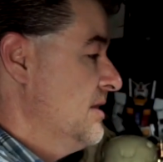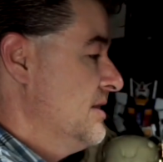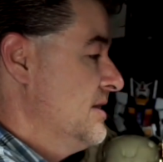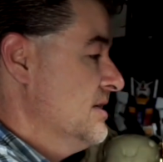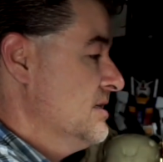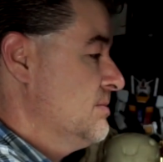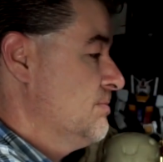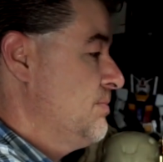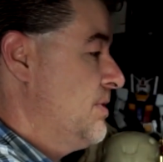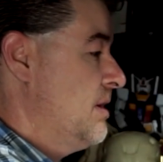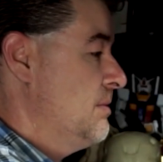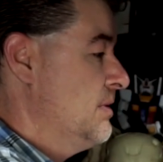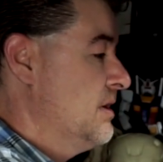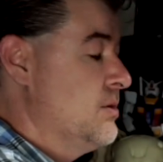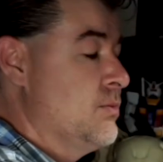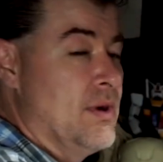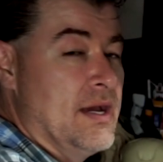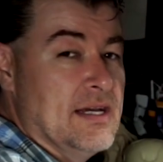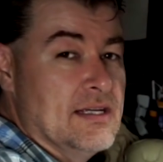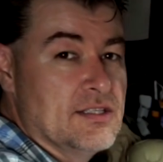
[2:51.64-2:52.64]
This
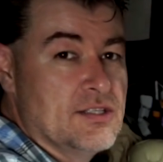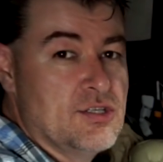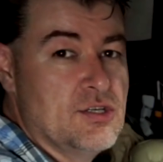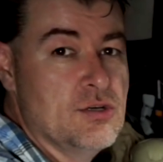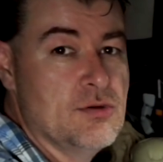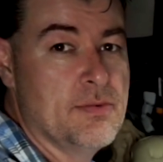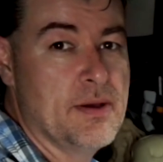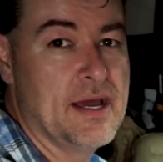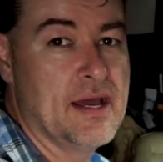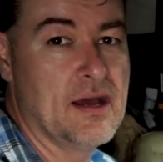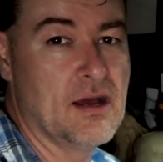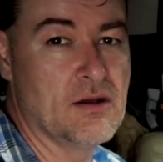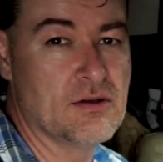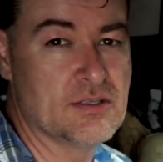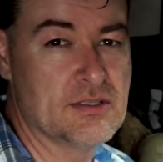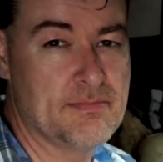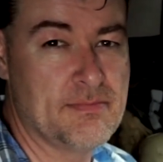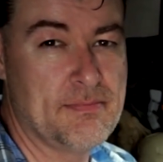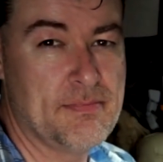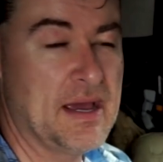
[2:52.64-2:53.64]
probably weighs 2
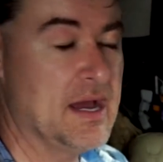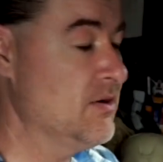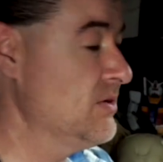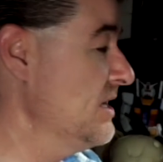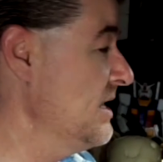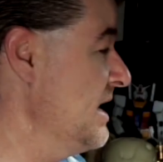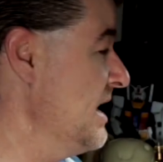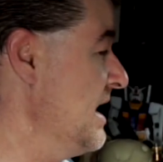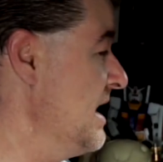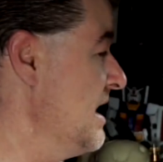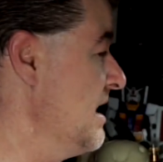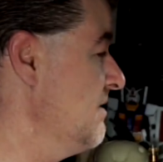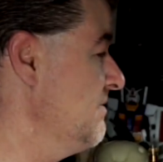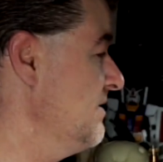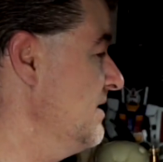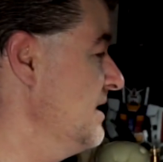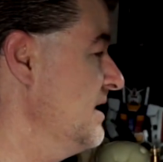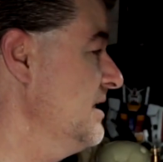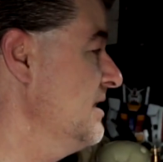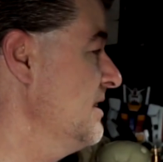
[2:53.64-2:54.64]
pounds, pound and a
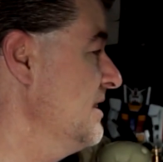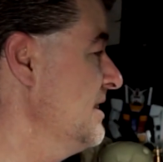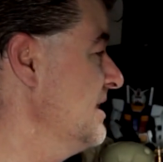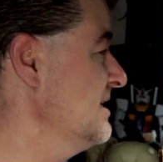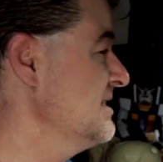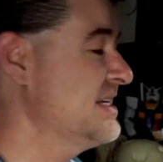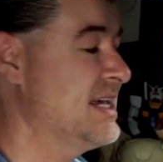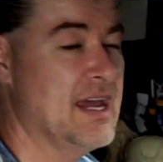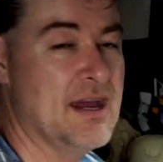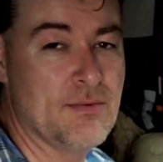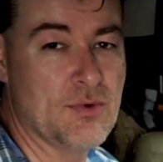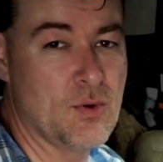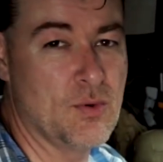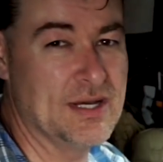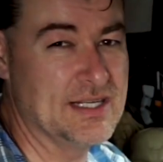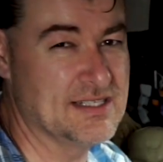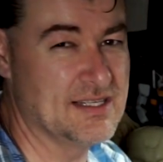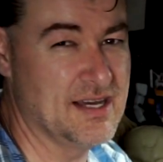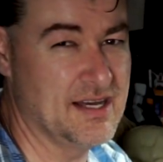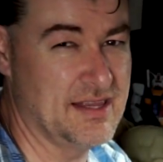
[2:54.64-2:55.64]
half, and then this camera
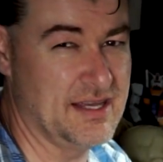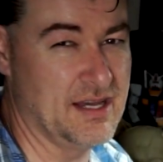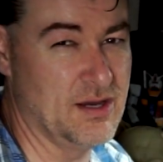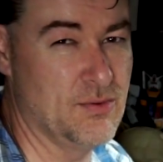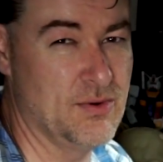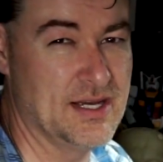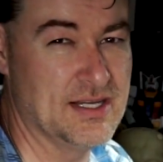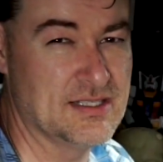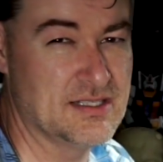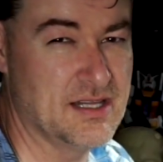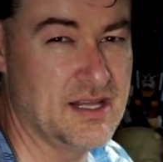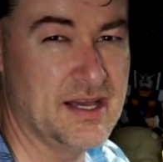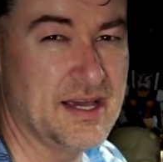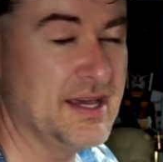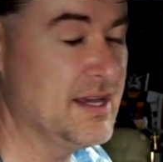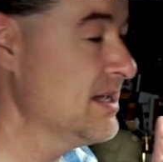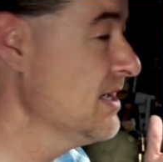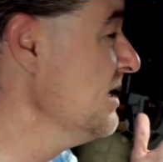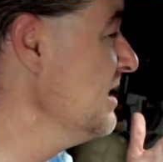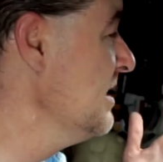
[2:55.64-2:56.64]
weighs nothing. It weighs
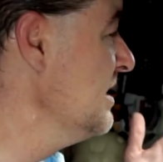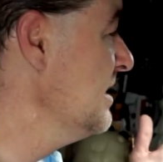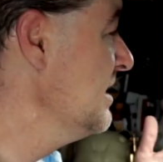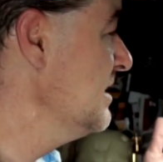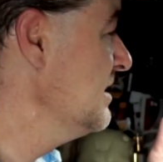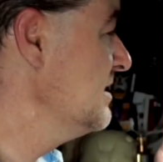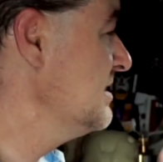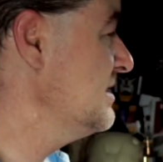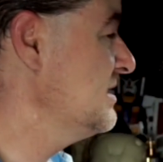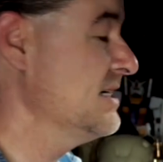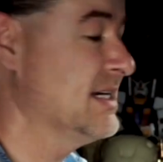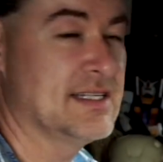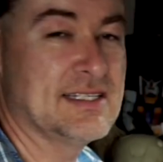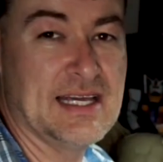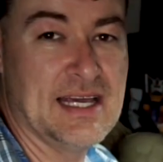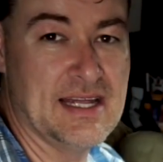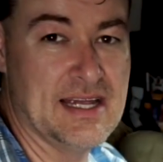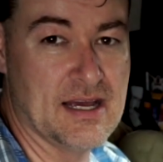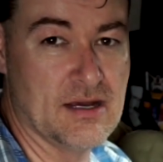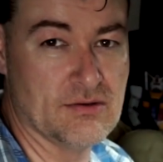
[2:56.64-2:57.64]
like
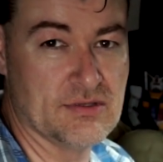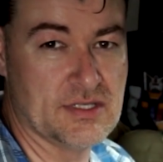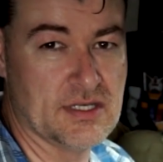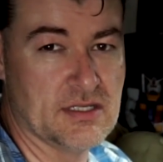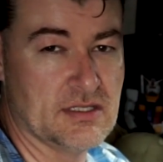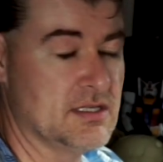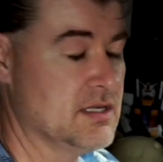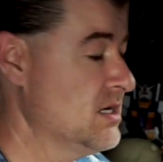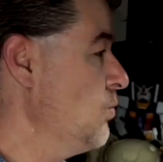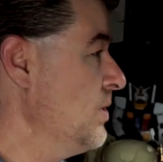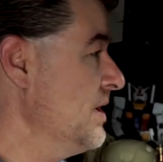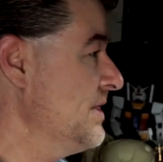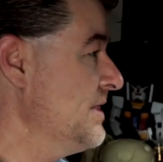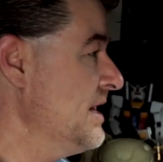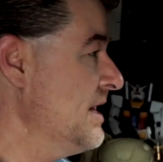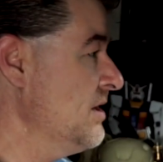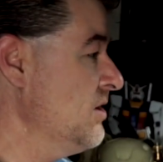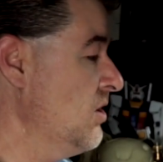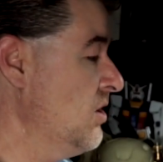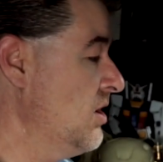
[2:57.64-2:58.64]
6-8 ounces. With
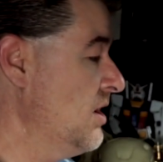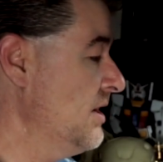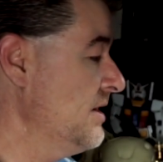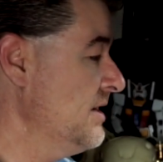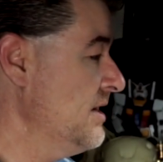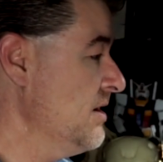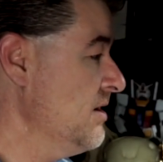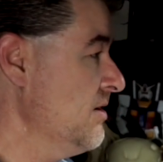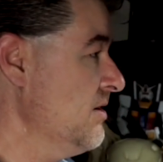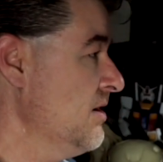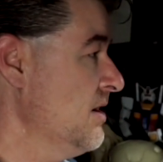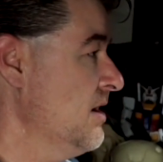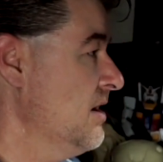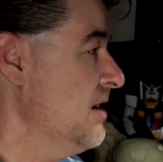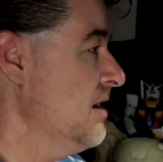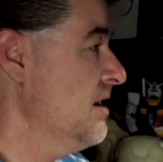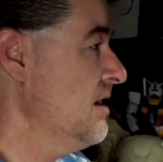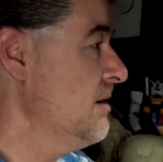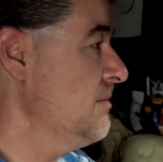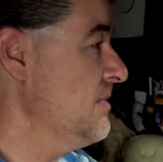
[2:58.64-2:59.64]
that on there,
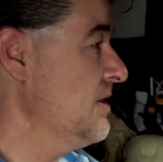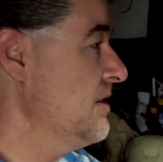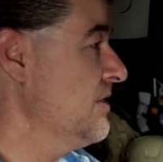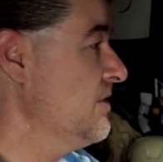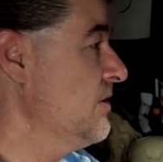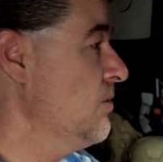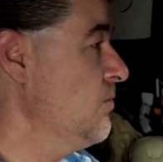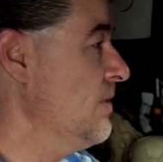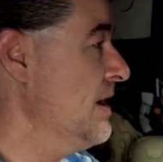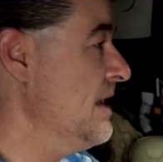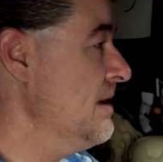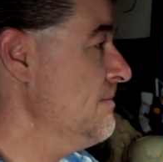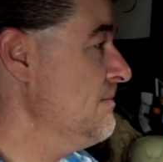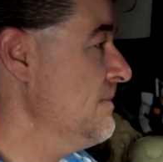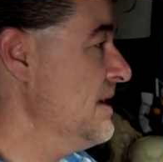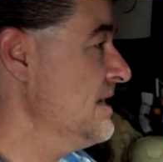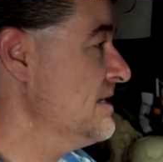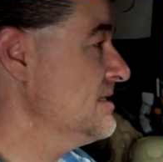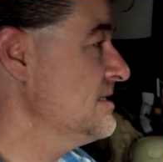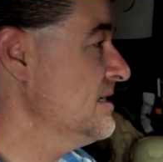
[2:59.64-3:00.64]
the weight
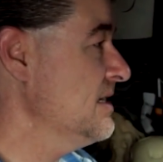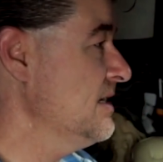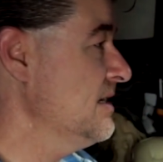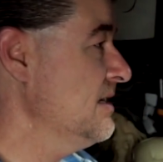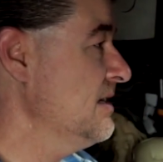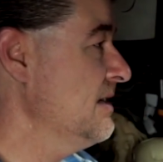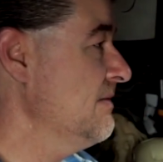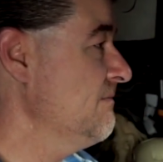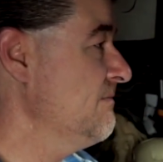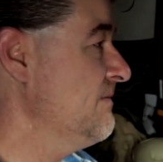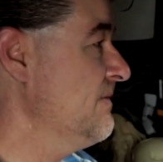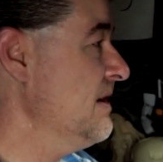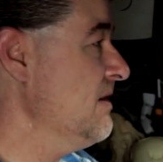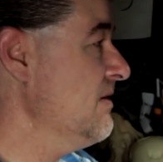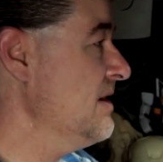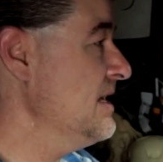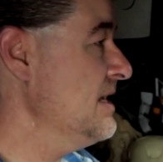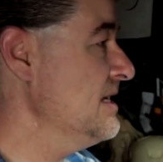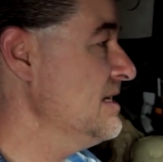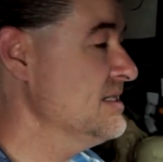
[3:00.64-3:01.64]
makes it
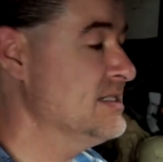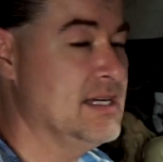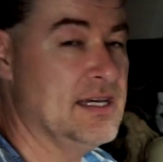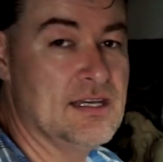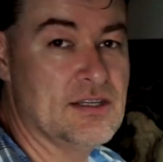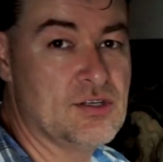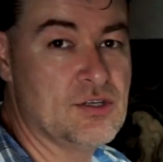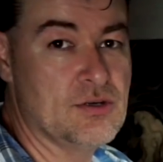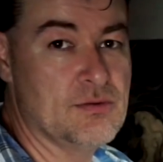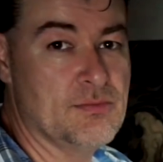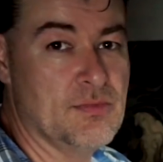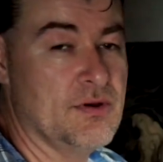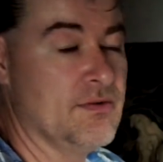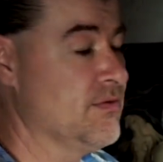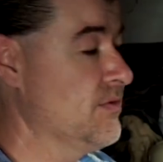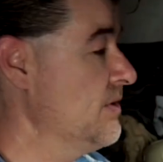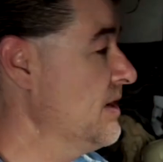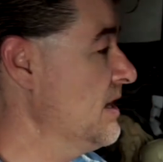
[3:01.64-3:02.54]
very easy to move